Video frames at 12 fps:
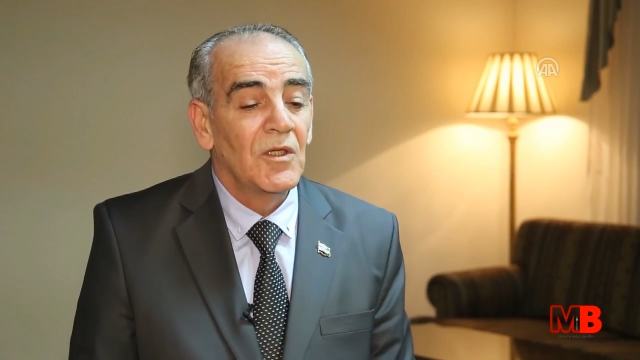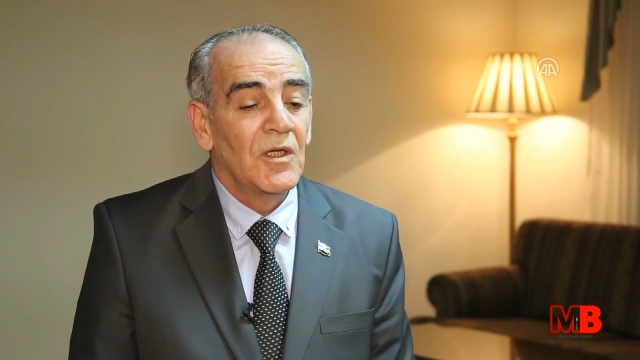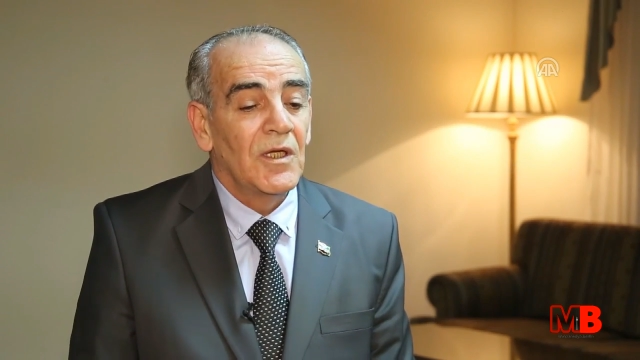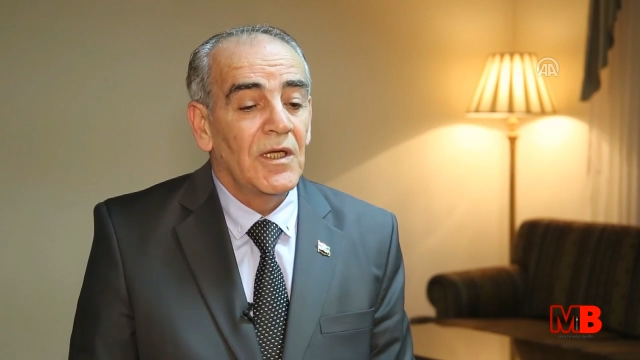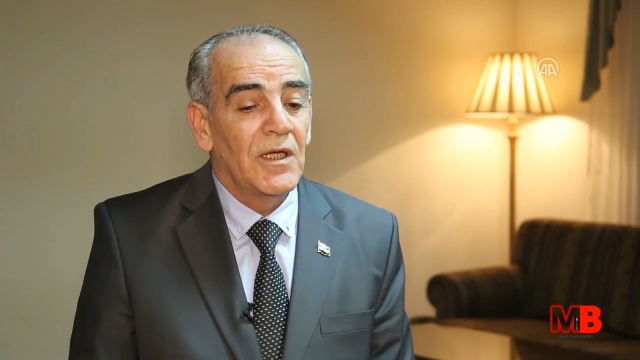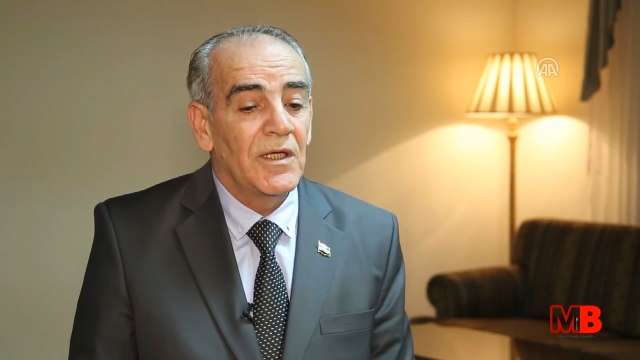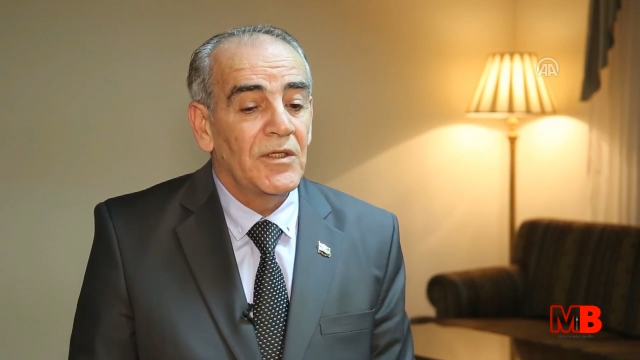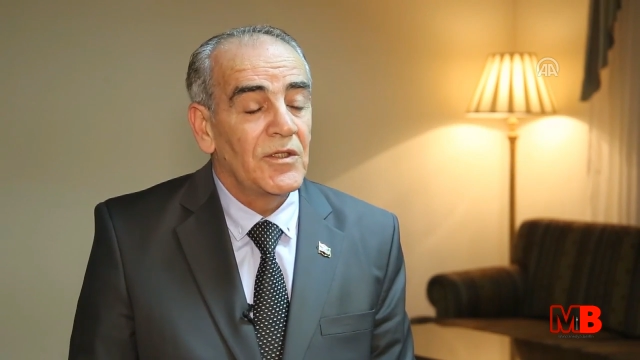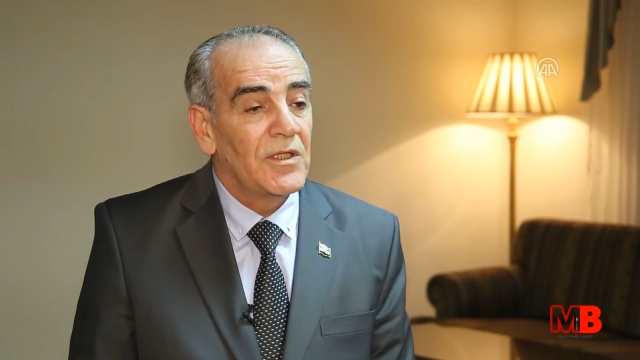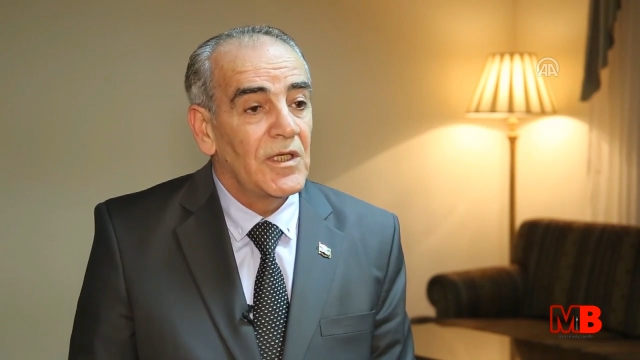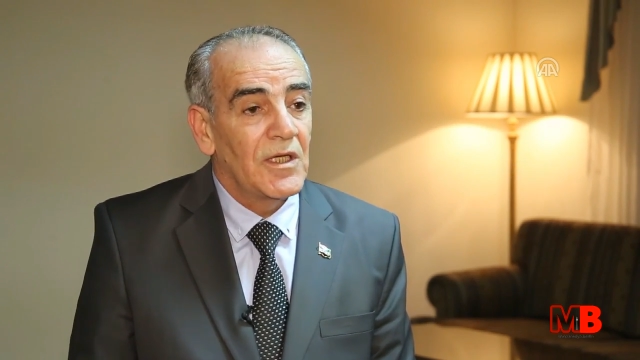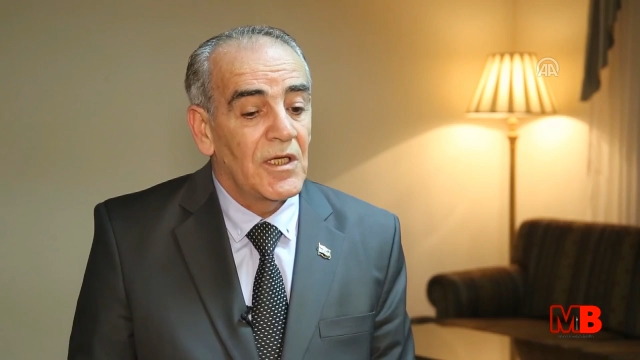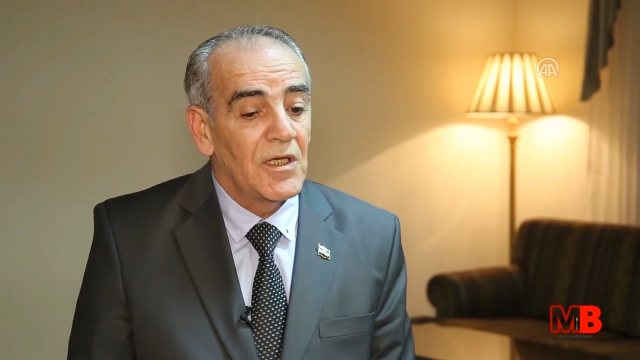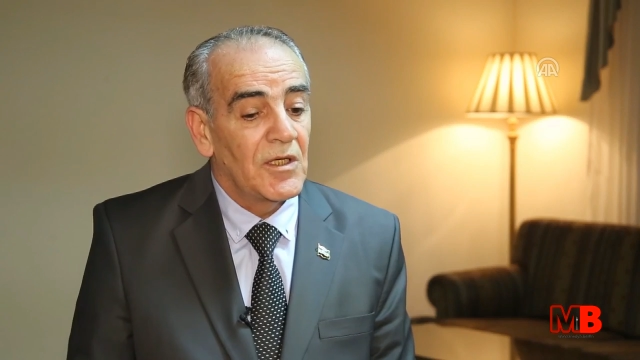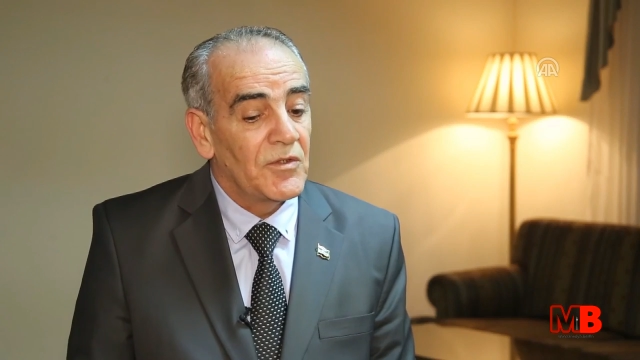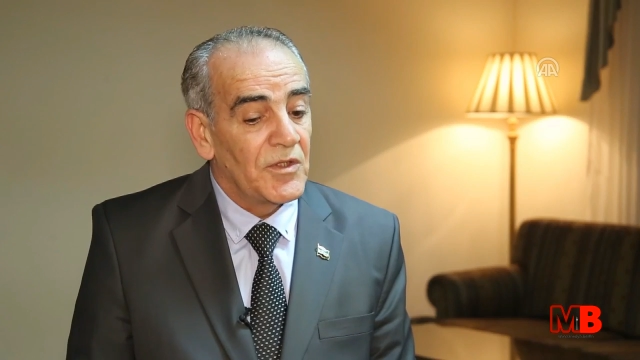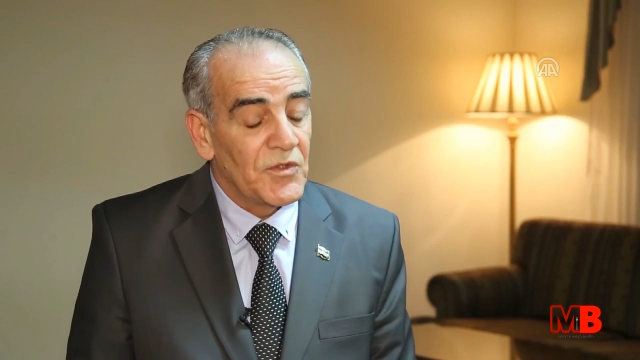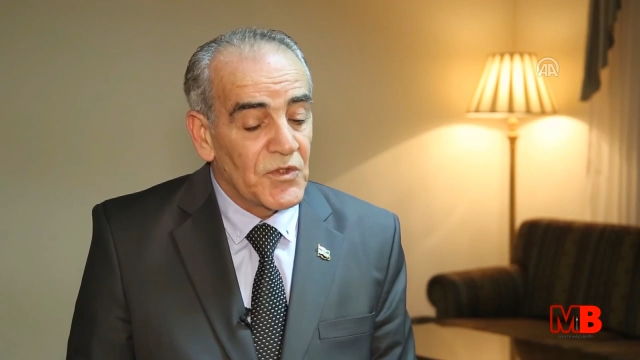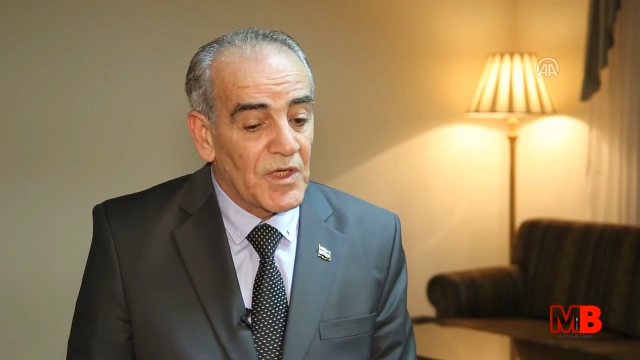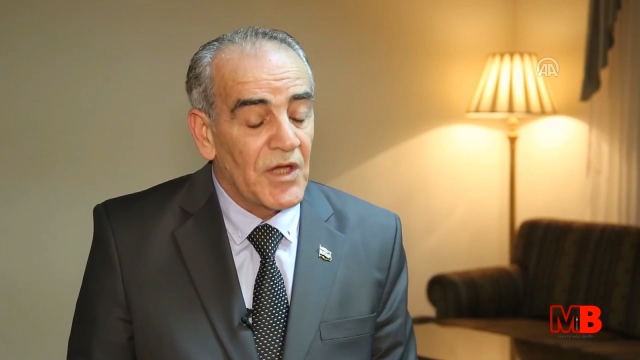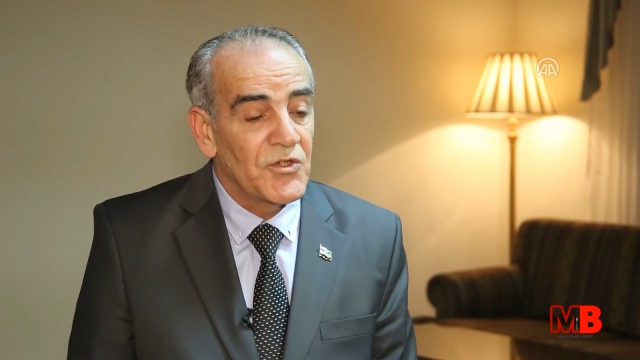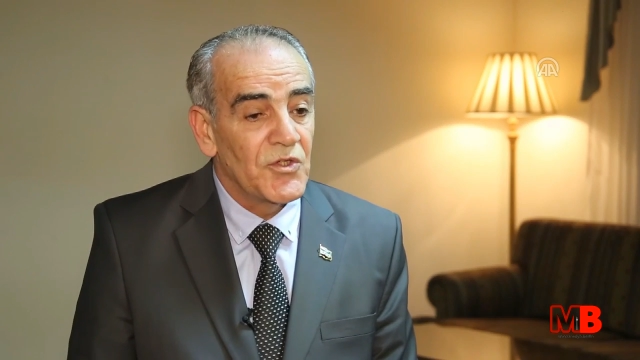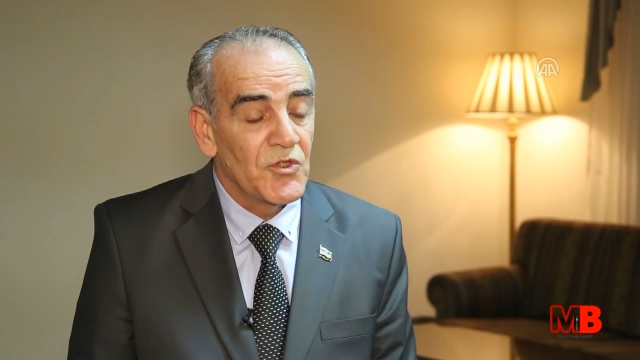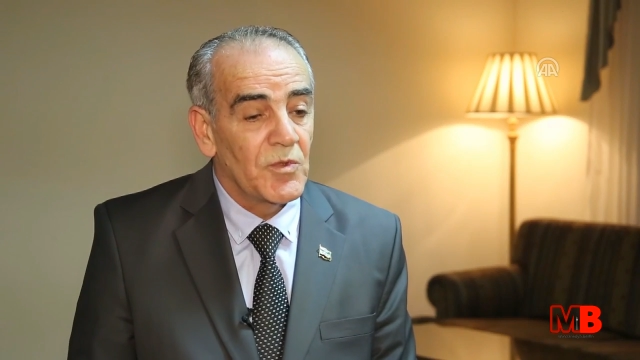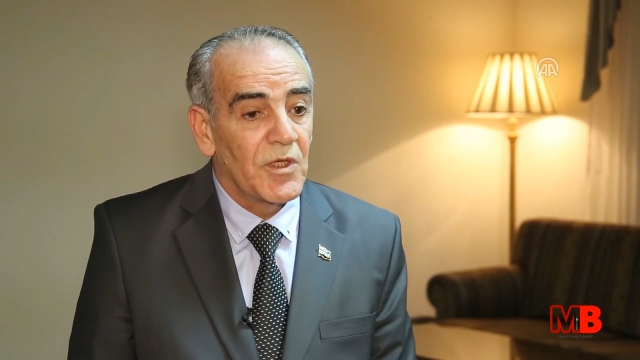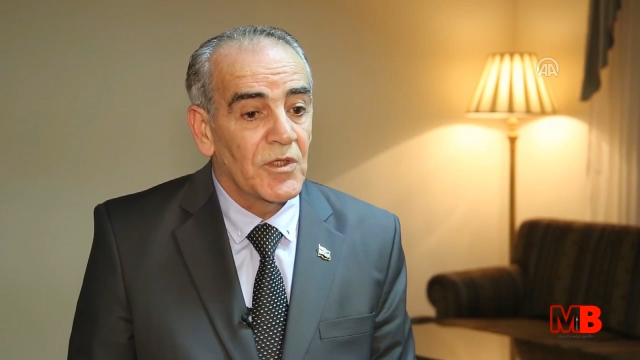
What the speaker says: And the discussions were